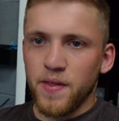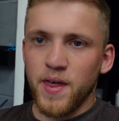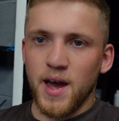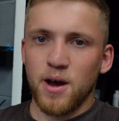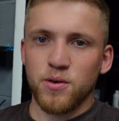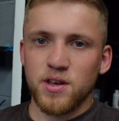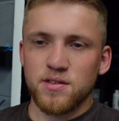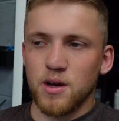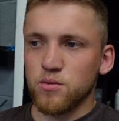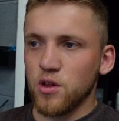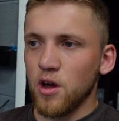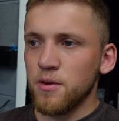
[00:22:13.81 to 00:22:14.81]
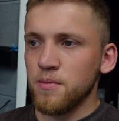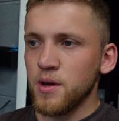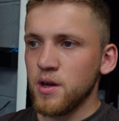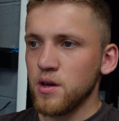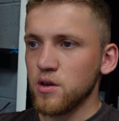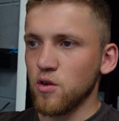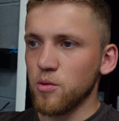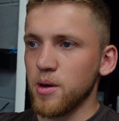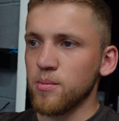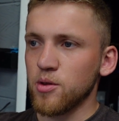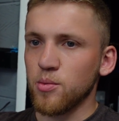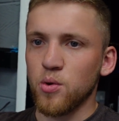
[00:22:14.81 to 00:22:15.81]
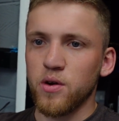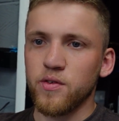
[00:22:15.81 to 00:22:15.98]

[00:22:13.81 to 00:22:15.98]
That Audi's now done, got the BMW